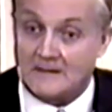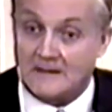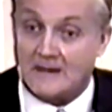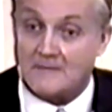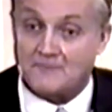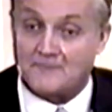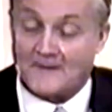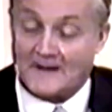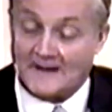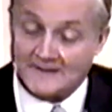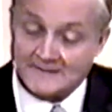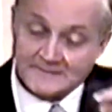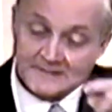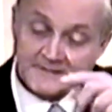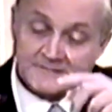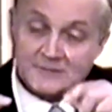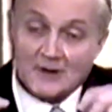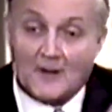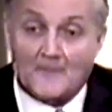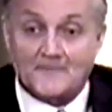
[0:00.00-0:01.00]
It finds
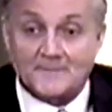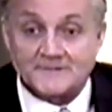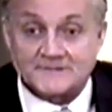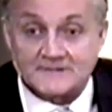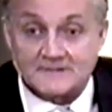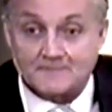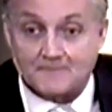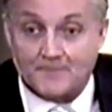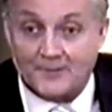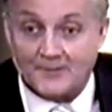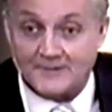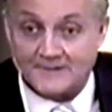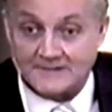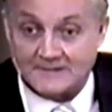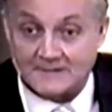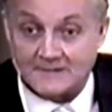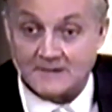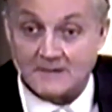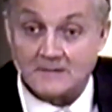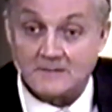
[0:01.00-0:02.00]
its opposite
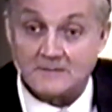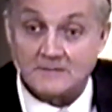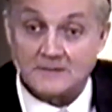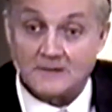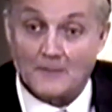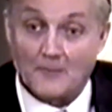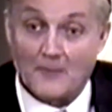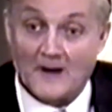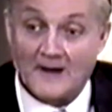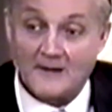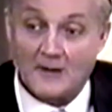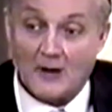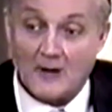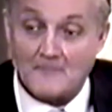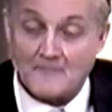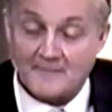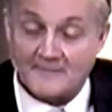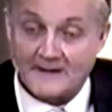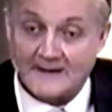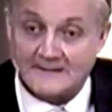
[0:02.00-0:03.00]
point to the one
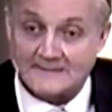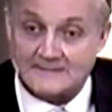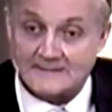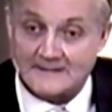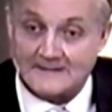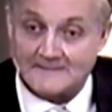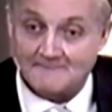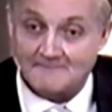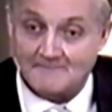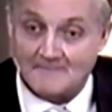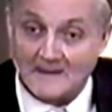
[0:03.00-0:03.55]
operating.